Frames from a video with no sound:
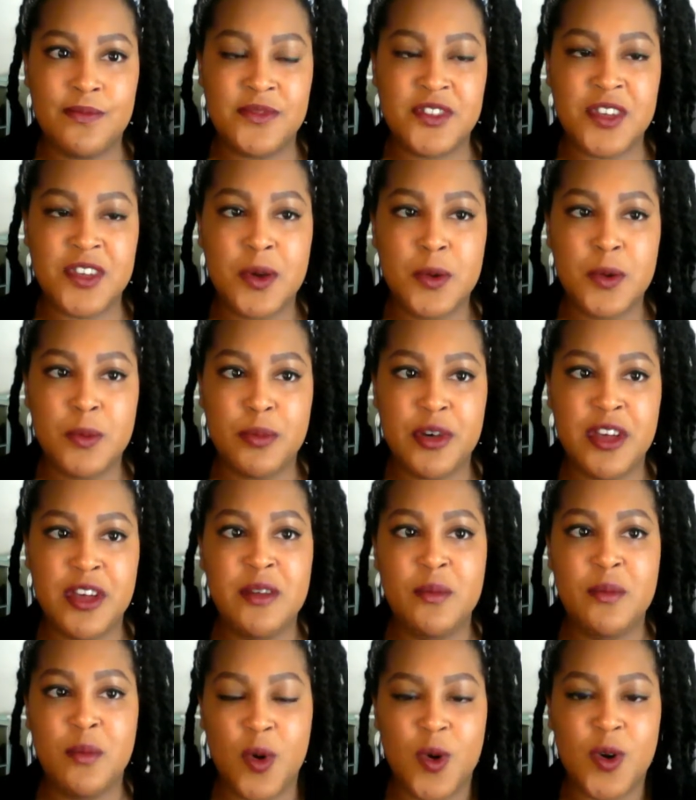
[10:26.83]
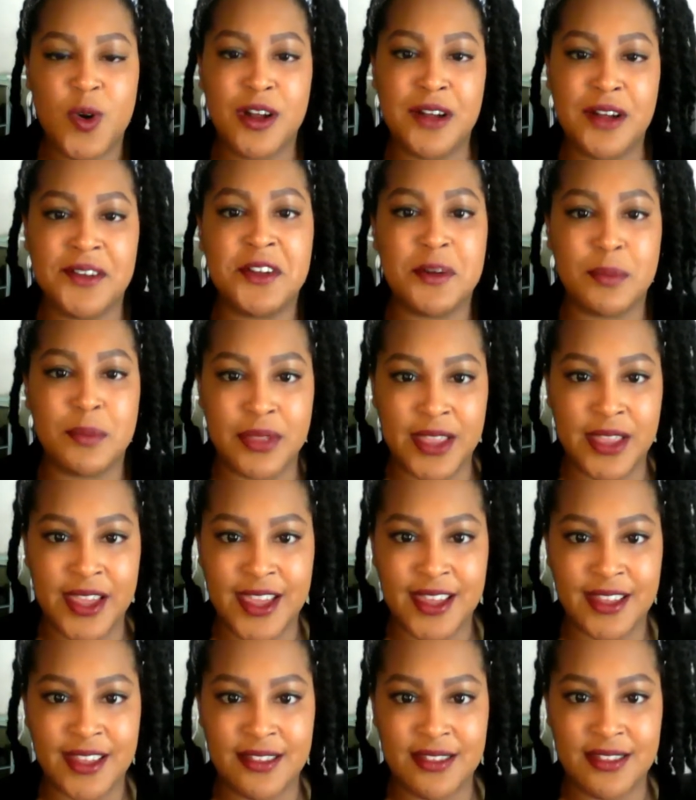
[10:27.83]
don't put more on your
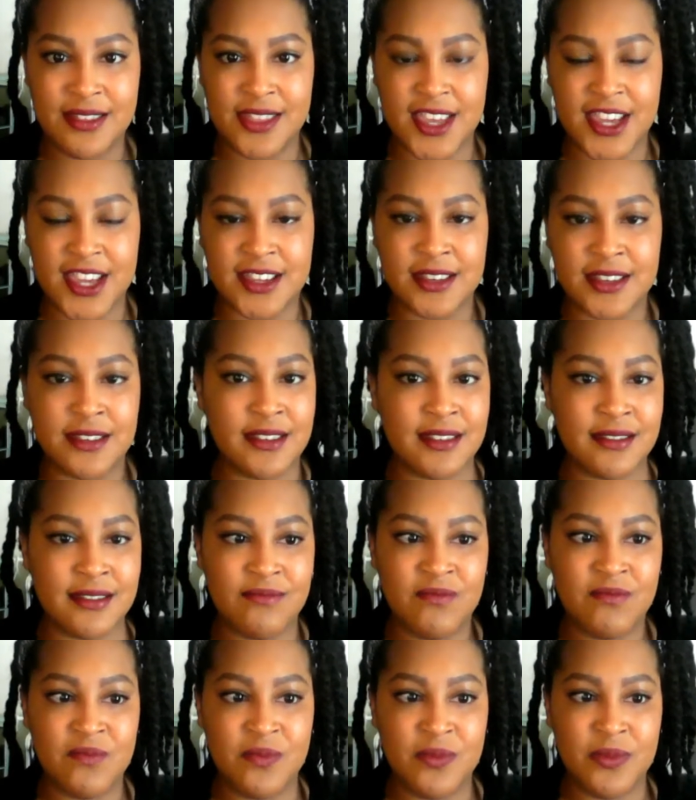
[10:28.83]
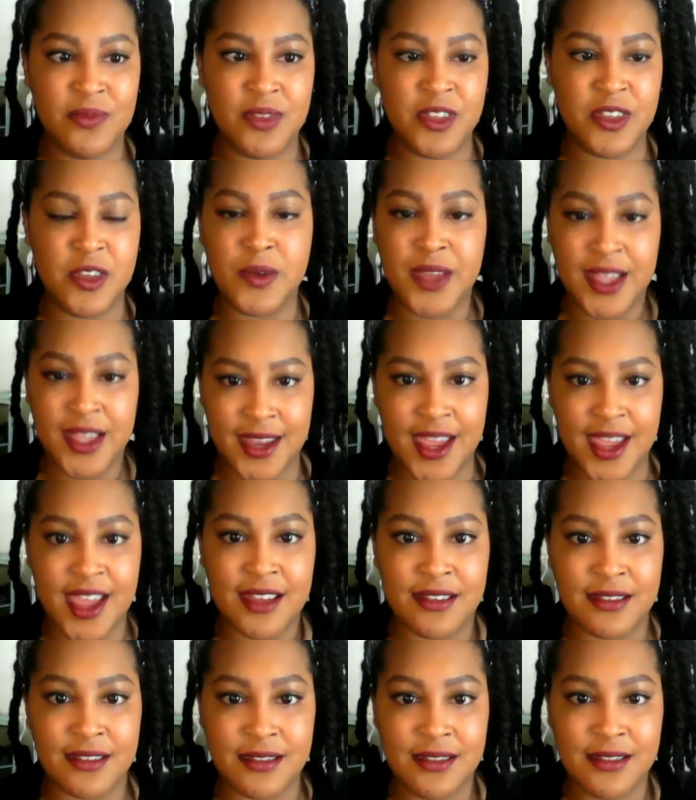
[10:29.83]
plate than you can
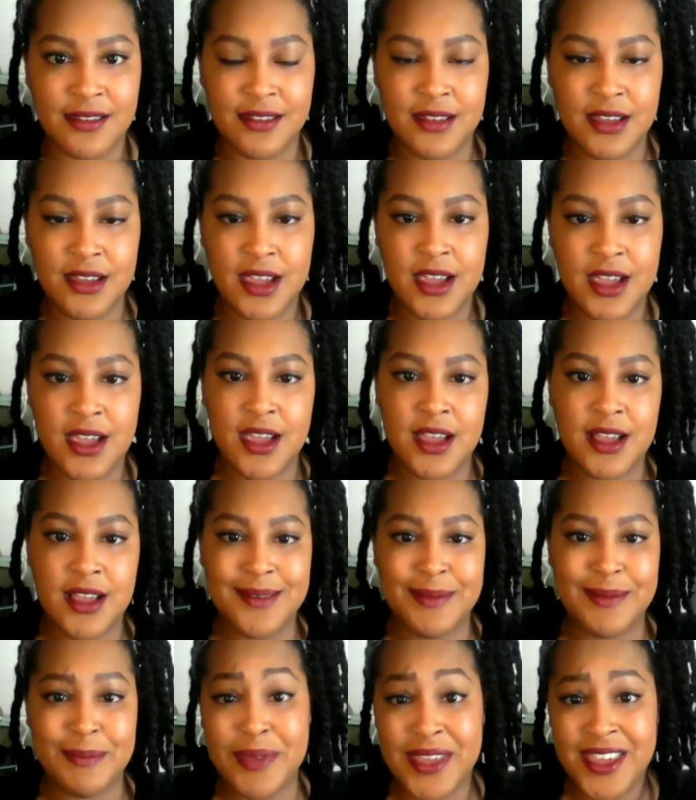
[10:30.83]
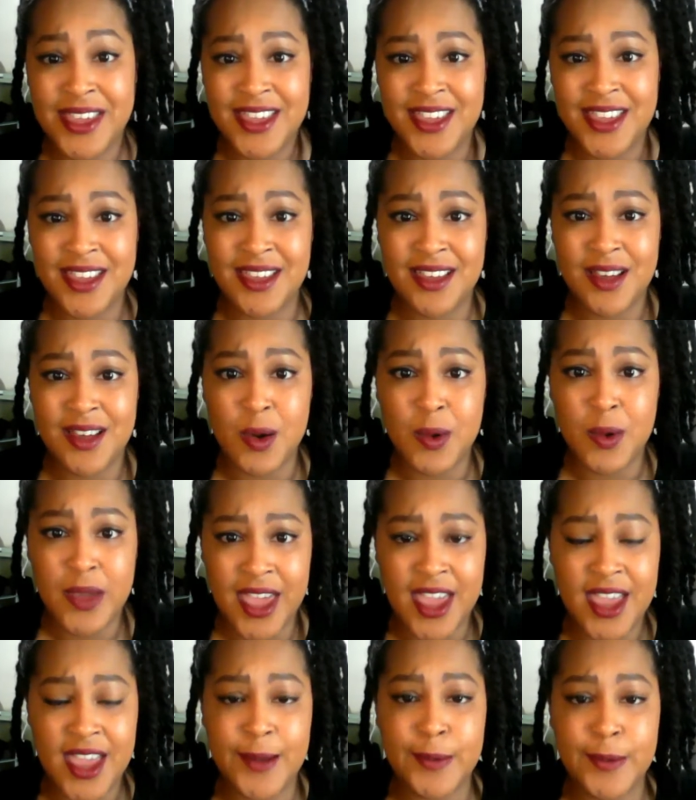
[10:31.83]
handle. Be
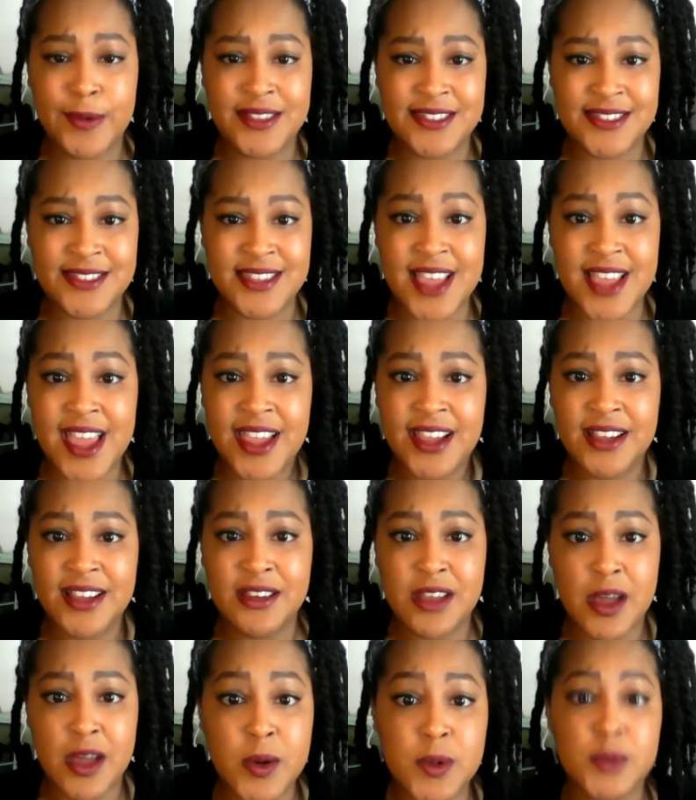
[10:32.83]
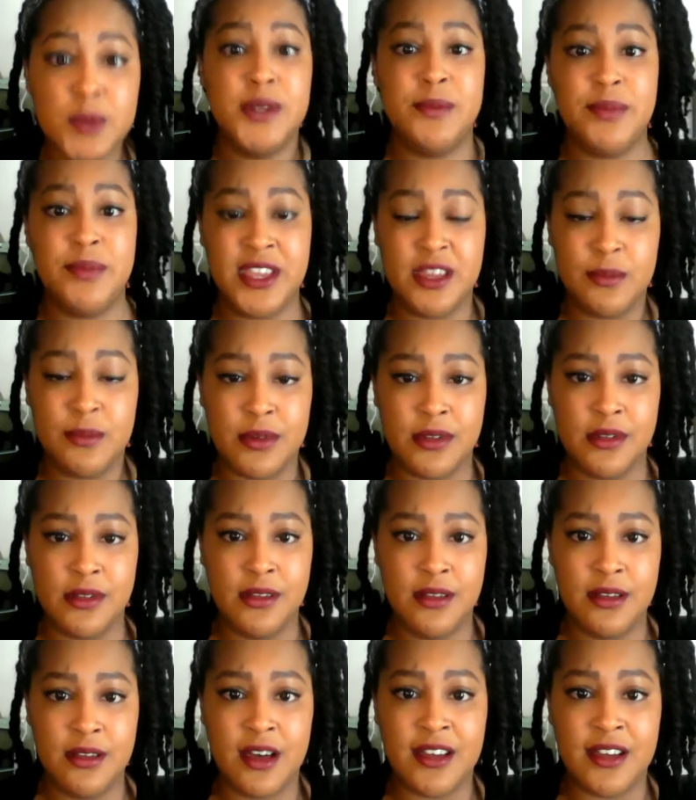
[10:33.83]
okay with saying no to
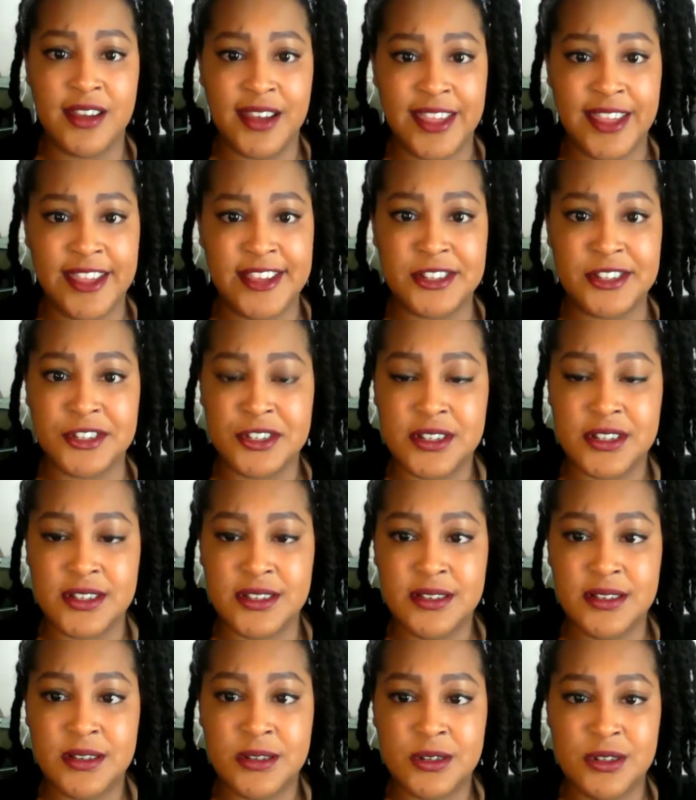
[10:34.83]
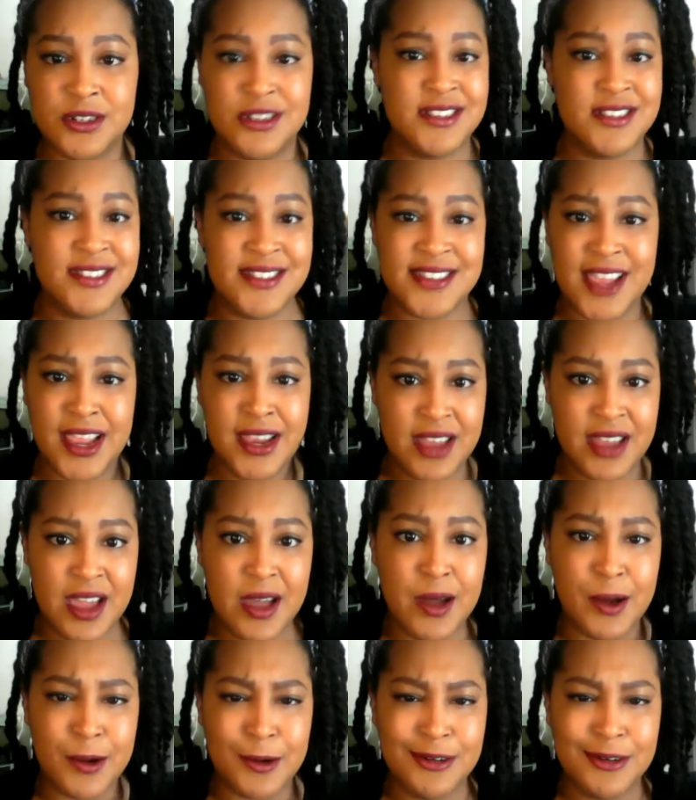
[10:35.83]
people on occasion. Just say
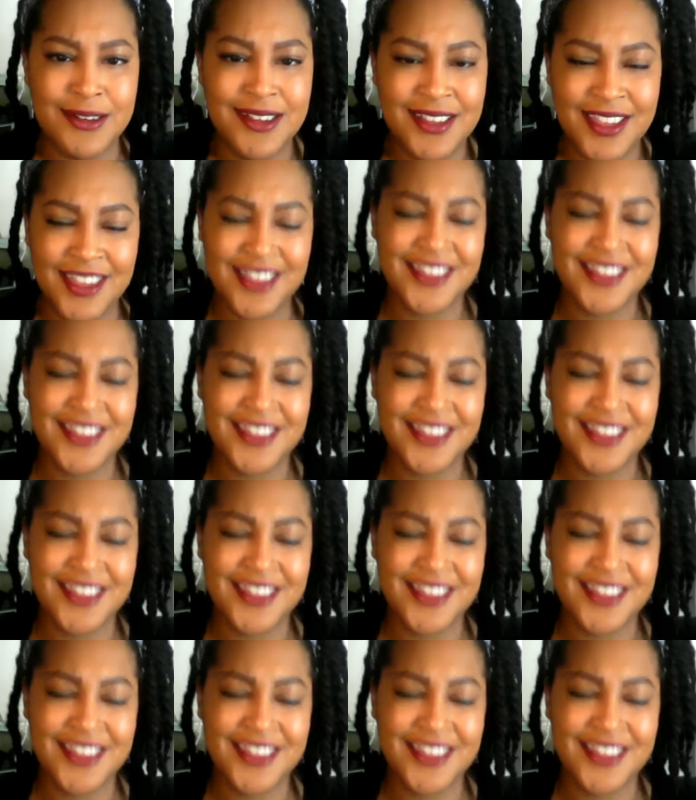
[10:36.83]
no